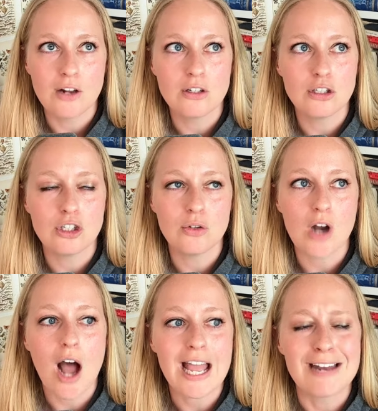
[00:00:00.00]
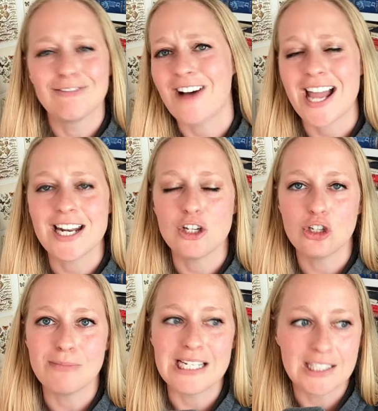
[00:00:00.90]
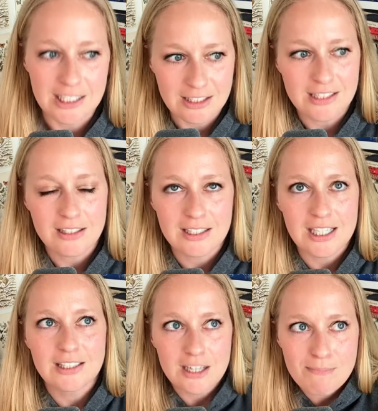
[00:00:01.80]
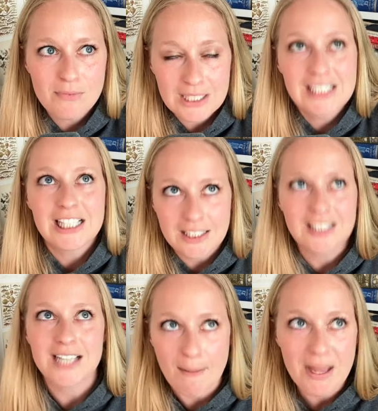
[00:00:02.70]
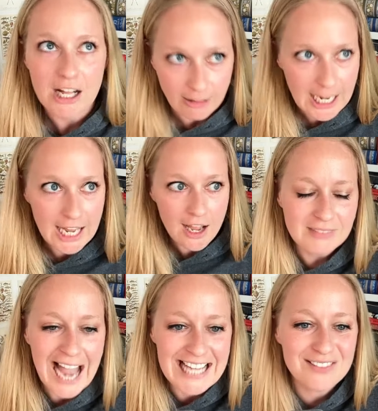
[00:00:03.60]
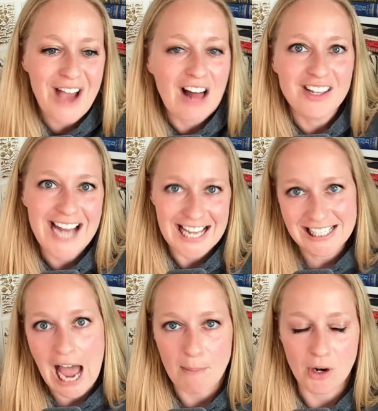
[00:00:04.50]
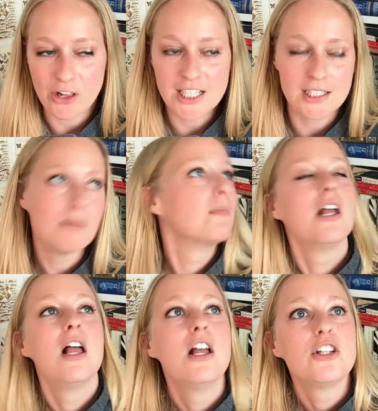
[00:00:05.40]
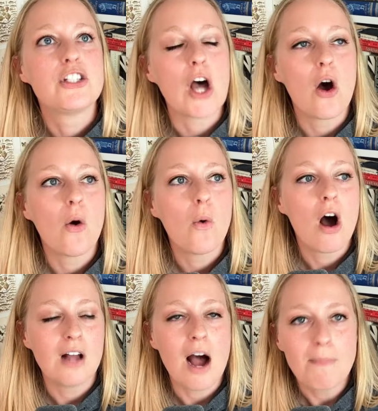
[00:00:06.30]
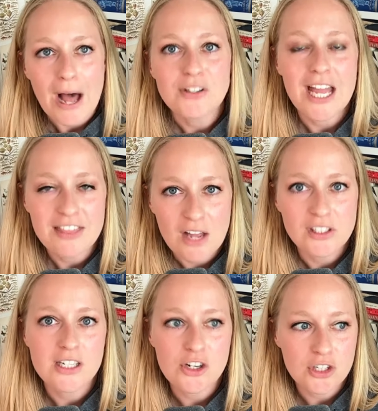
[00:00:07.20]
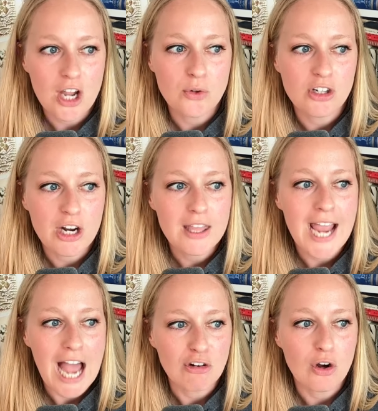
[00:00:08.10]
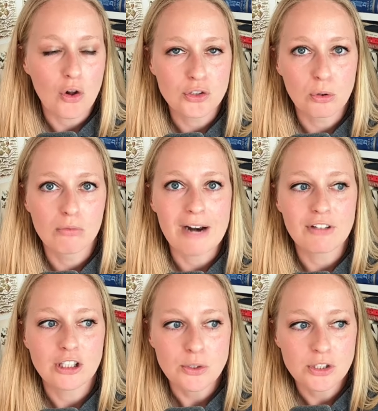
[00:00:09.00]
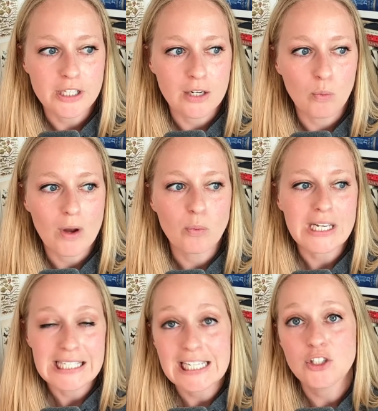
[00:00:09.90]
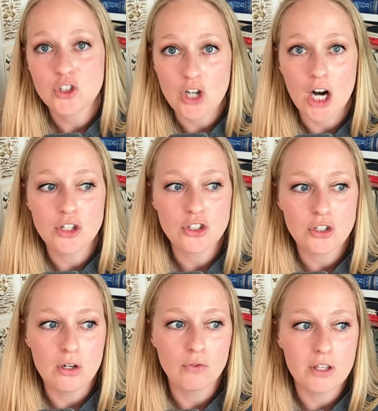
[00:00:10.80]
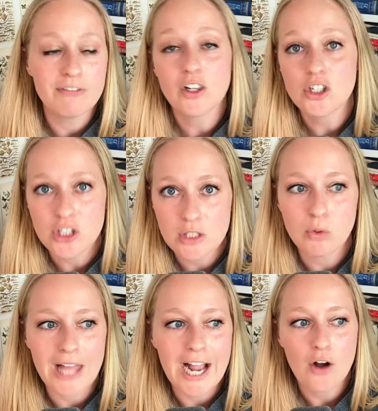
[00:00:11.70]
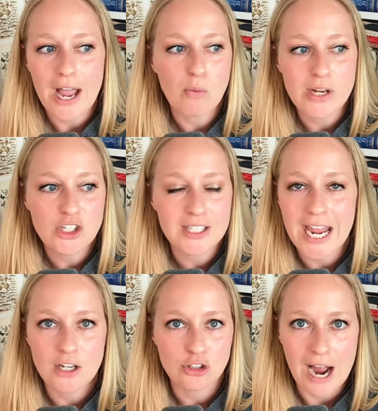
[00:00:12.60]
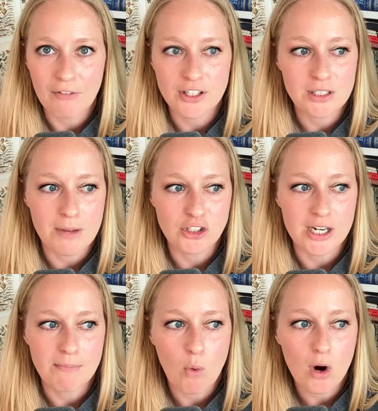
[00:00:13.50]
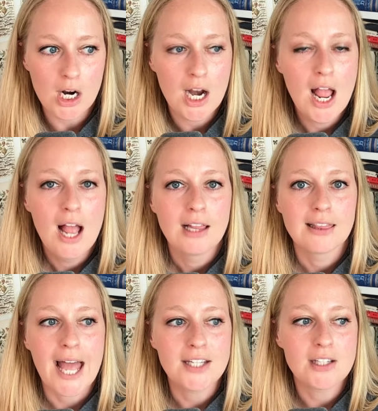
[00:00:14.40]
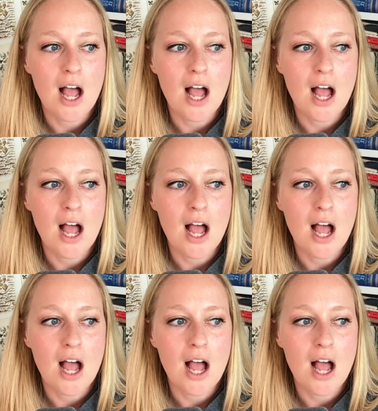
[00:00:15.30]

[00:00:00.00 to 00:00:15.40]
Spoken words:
do not invite it to be systemically as valid as capitalism. So about 10,000 years ago, during the agricultural revolution, when we did start, the villages were like, okay, we just can't travel as much anymore. Let's